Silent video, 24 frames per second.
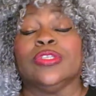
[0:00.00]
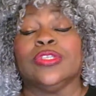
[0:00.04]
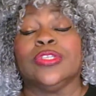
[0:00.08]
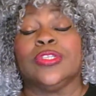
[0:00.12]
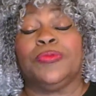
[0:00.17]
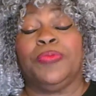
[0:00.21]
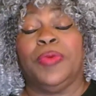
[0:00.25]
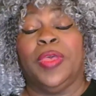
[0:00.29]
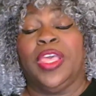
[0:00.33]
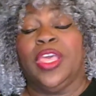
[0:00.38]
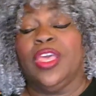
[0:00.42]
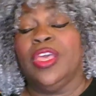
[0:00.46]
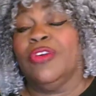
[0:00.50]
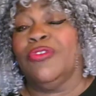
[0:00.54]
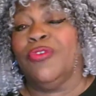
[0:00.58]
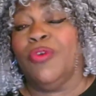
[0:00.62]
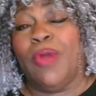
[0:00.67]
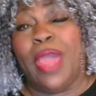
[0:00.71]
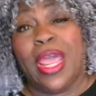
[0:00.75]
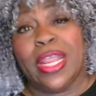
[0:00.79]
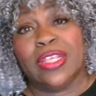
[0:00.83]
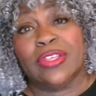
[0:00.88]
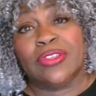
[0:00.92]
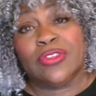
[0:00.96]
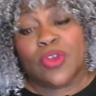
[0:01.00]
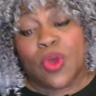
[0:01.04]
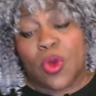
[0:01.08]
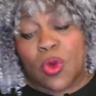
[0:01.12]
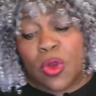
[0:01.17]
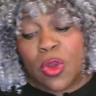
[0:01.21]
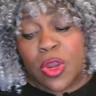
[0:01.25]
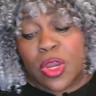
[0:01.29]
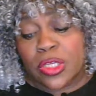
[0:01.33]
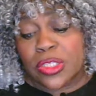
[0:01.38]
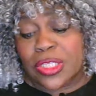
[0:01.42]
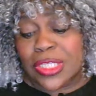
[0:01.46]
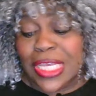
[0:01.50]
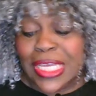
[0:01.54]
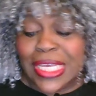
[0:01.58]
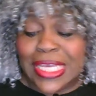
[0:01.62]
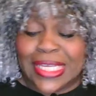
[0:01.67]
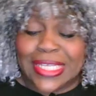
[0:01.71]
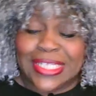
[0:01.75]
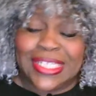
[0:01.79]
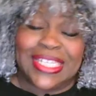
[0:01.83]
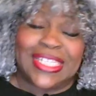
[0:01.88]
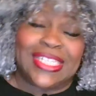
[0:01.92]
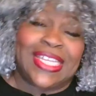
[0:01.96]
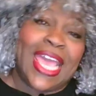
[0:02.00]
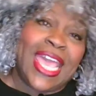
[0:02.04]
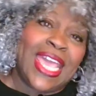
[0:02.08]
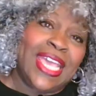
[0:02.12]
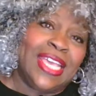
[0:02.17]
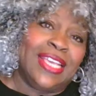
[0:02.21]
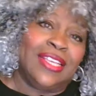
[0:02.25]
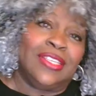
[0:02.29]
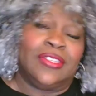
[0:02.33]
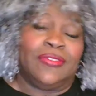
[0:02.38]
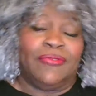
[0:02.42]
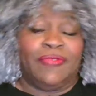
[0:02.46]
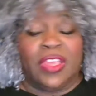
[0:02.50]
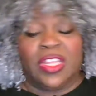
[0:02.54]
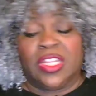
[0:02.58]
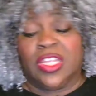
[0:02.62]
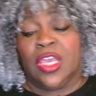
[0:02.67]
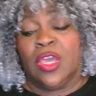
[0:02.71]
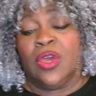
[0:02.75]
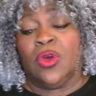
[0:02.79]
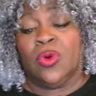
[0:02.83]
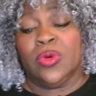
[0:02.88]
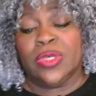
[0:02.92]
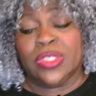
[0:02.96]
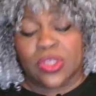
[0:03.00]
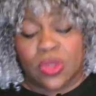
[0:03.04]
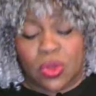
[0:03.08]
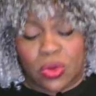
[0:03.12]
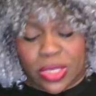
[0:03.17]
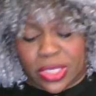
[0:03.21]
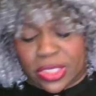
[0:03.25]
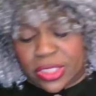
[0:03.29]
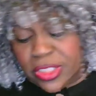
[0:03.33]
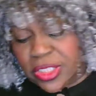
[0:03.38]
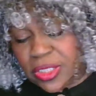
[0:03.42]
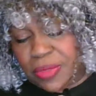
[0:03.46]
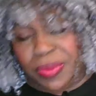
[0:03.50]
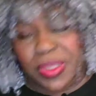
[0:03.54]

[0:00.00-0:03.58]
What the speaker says: And speaking of credit scores, today's video is going to